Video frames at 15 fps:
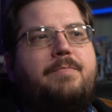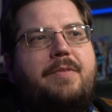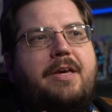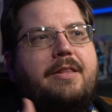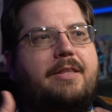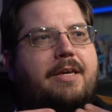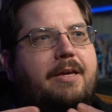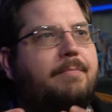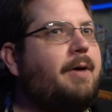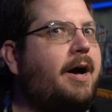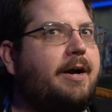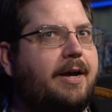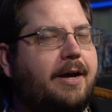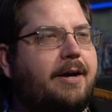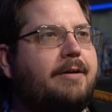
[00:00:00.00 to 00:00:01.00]
In the
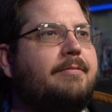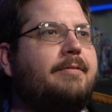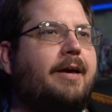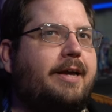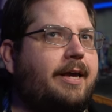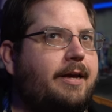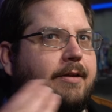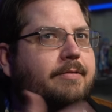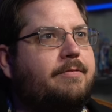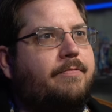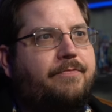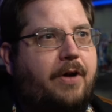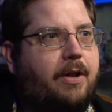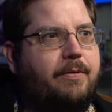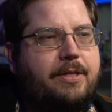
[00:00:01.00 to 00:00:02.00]
manga, again,
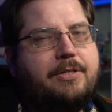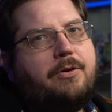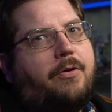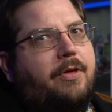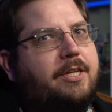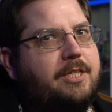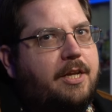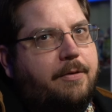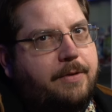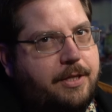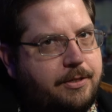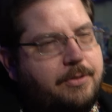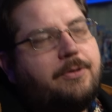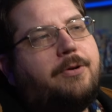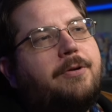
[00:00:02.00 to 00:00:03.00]
following this whole incident with
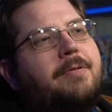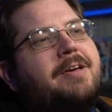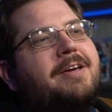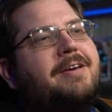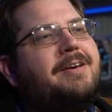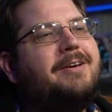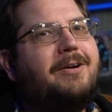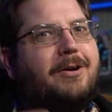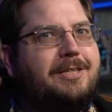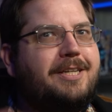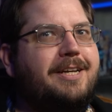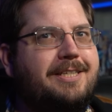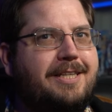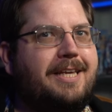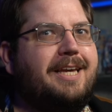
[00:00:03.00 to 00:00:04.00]
Azul,
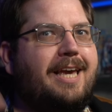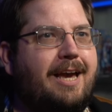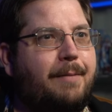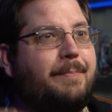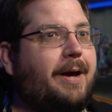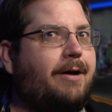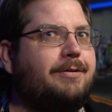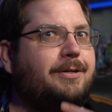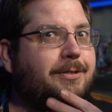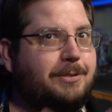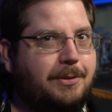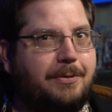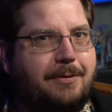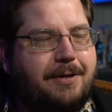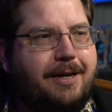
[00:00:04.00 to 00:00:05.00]
Utena's thinking about
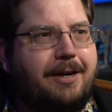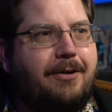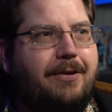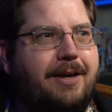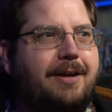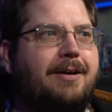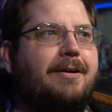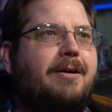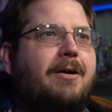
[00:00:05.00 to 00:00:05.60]
Azul and going,